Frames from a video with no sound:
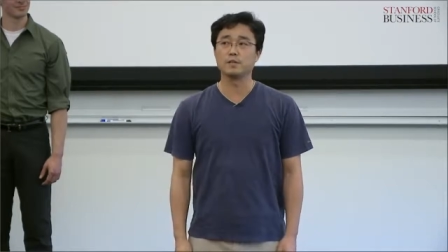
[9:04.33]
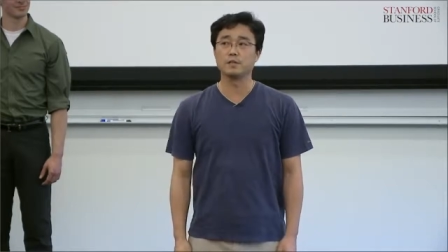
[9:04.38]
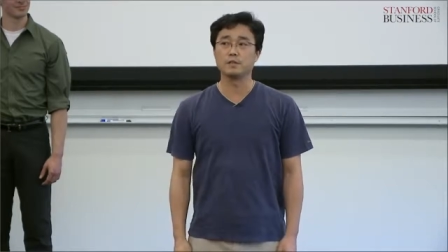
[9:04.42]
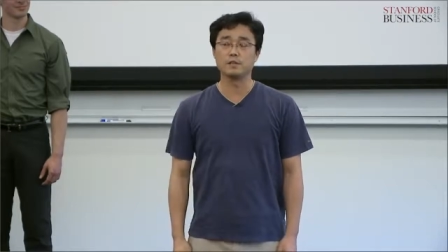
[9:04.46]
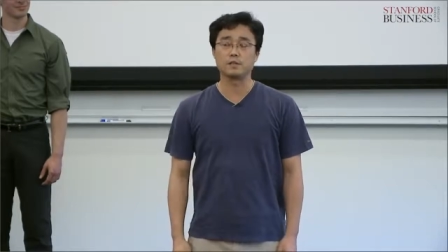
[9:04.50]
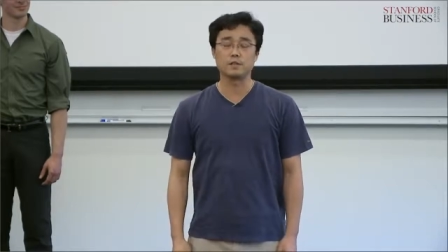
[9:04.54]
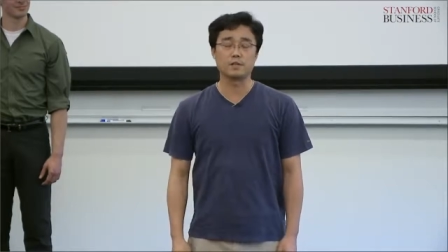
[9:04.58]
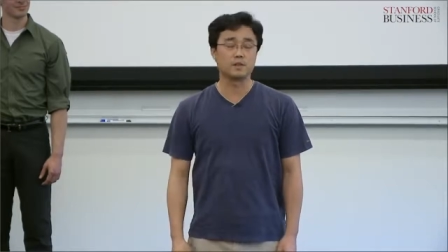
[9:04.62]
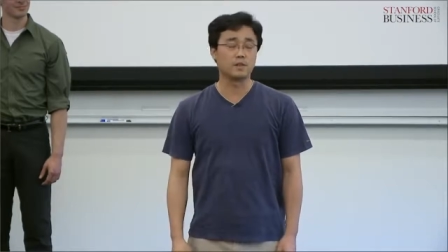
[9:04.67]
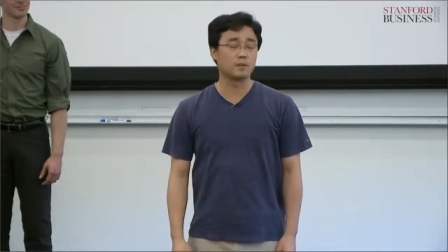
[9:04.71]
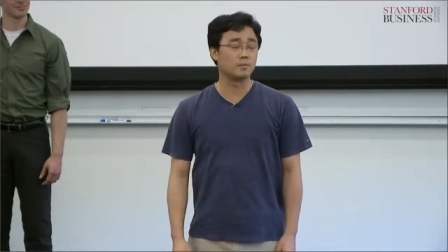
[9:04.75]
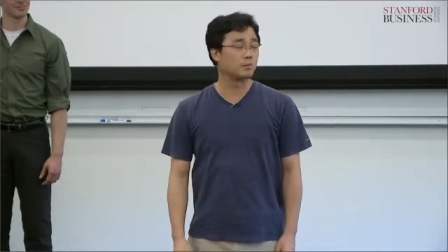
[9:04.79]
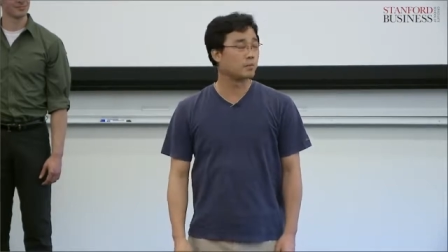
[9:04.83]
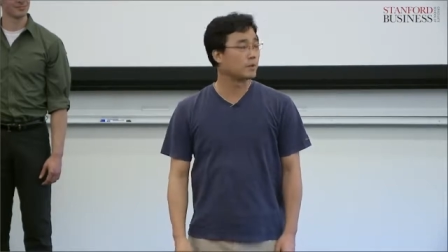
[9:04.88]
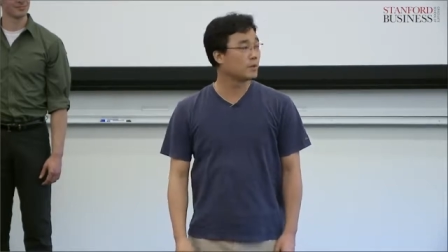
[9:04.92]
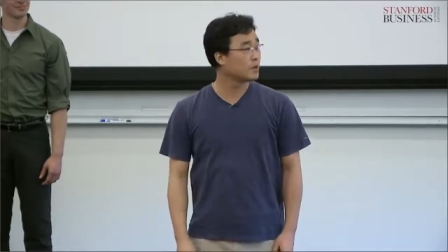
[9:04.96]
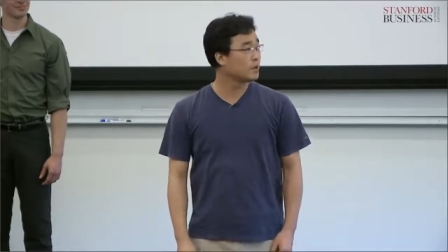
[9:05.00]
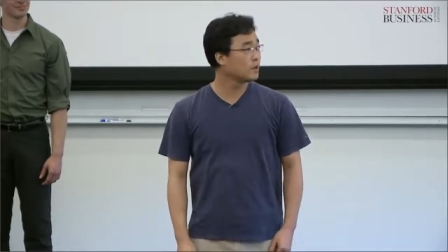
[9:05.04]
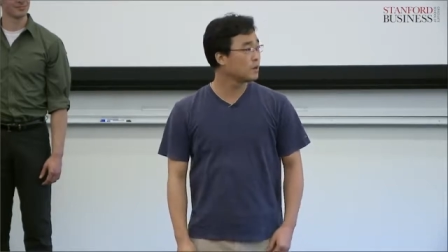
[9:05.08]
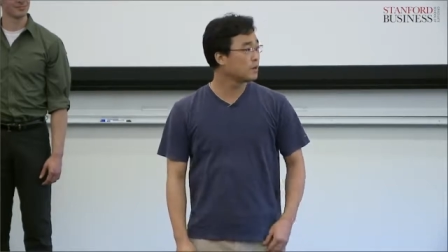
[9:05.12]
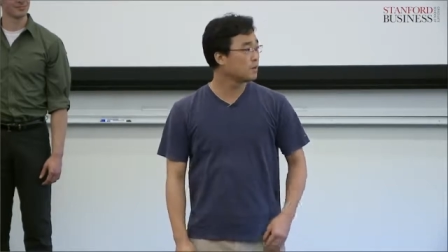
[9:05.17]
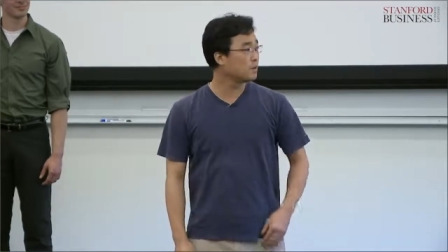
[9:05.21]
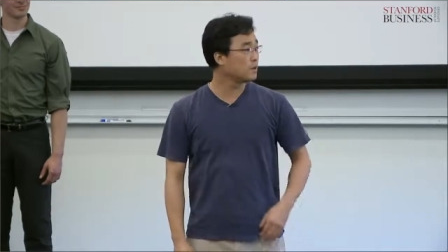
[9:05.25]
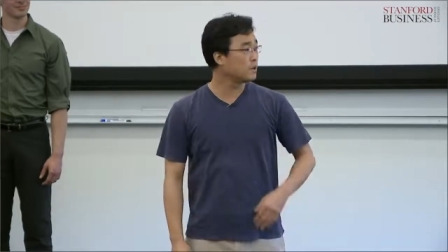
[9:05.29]
this time.
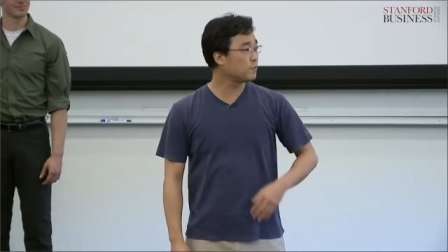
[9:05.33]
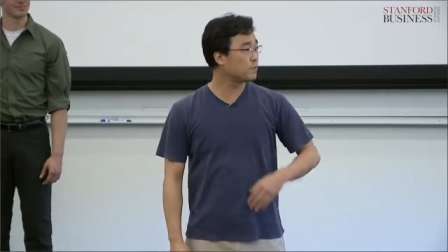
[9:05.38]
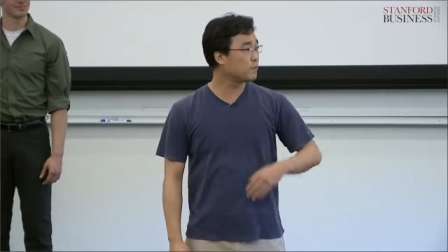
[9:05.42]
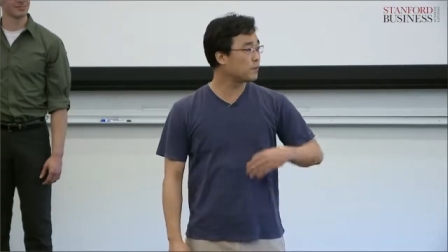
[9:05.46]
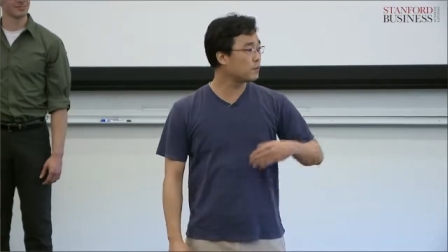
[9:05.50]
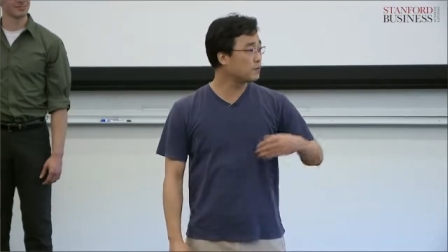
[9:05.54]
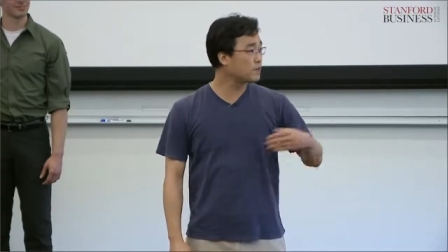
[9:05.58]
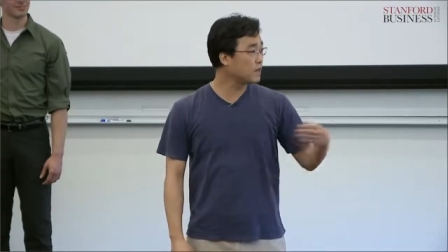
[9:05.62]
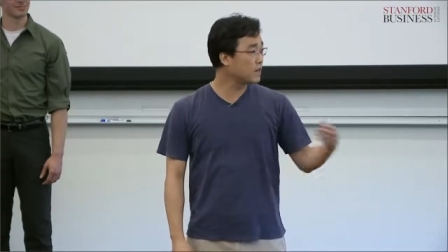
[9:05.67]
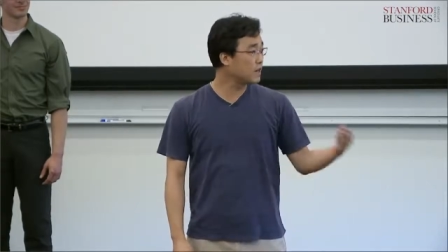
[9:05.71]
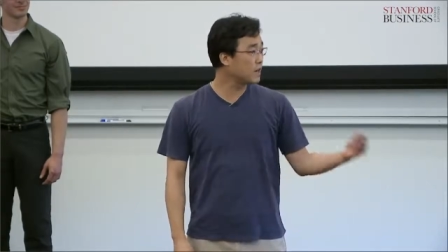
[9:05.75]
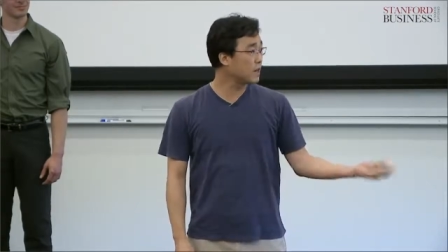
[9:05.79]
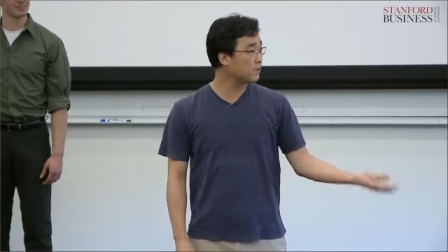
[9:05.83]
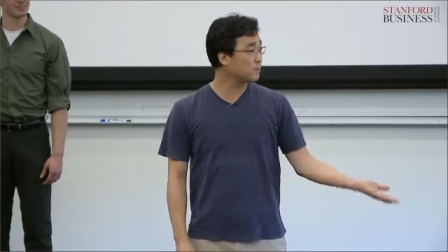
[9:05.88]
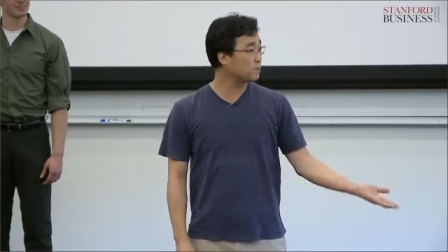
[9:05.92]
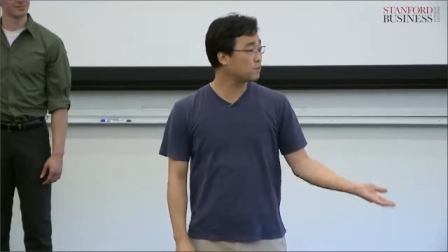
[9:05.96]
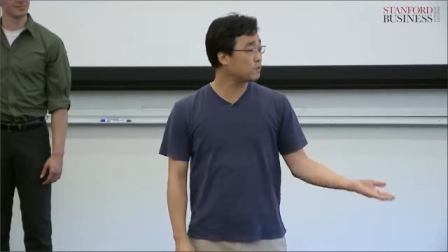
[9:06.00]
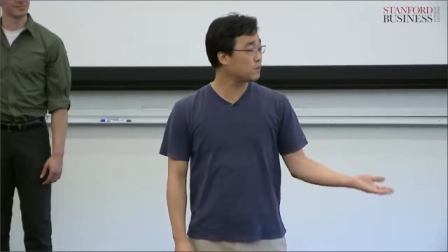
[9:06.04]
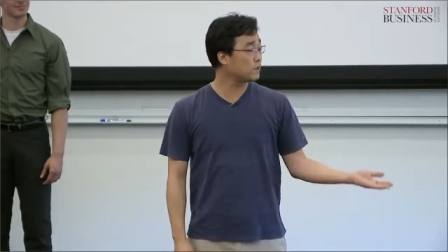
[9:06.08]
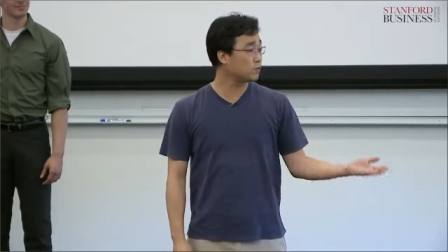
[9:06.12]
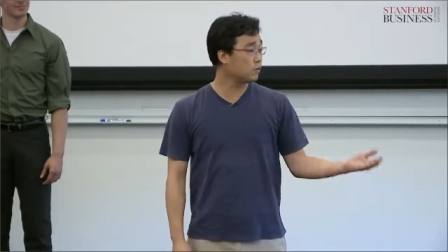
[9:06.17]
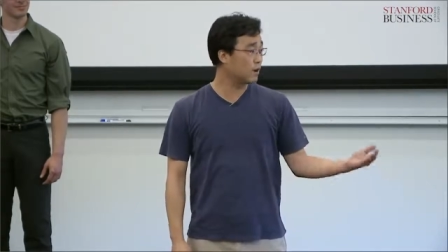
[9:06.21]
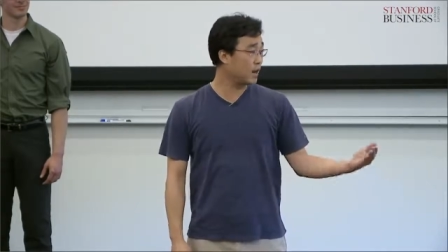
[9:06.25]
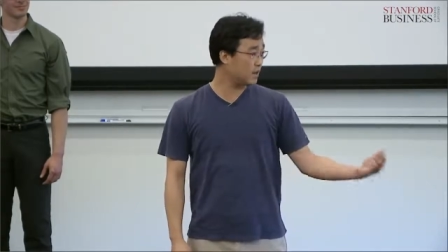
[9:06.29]
People on the left,
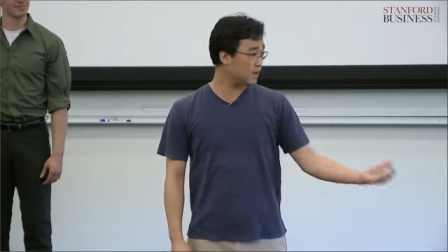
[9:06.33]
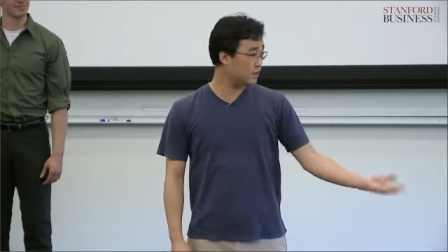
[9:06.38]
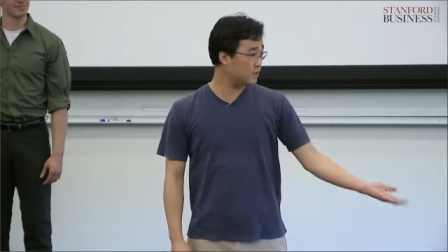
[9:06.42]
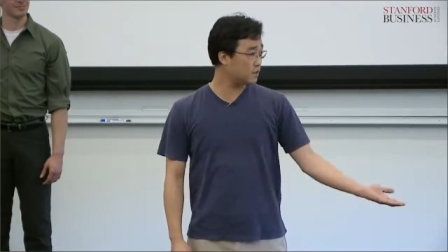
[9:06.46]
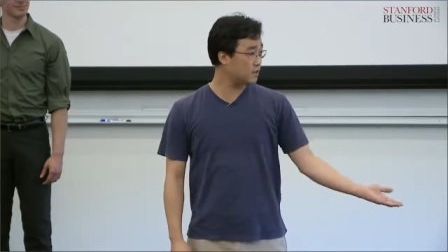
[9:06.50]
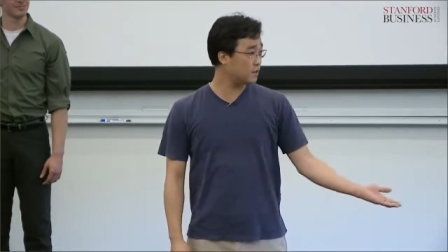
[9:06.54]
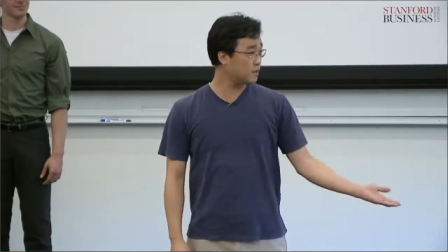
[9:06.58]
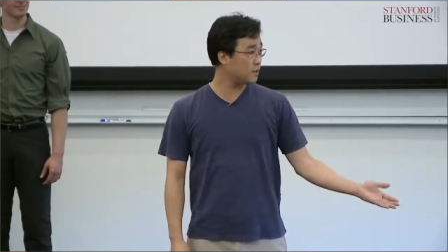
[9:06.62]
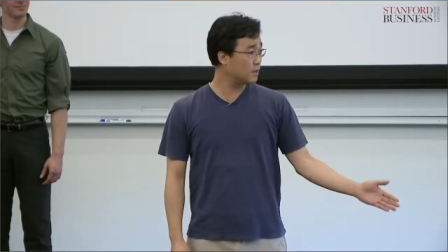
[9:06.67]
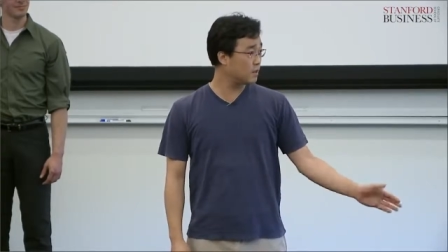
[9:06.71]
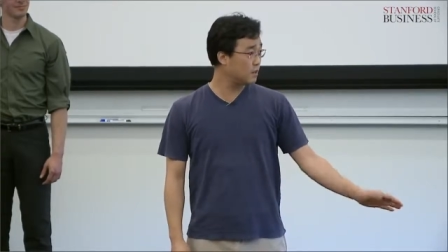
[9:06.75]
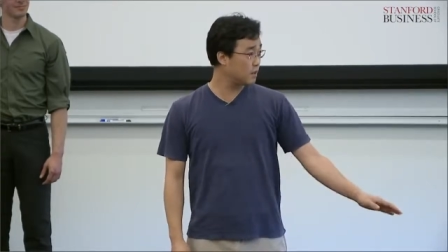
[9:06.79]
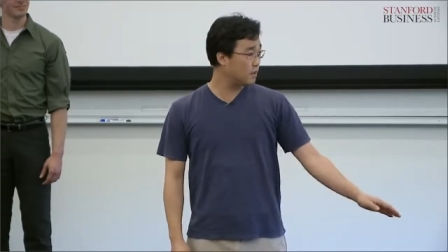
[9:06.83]
right,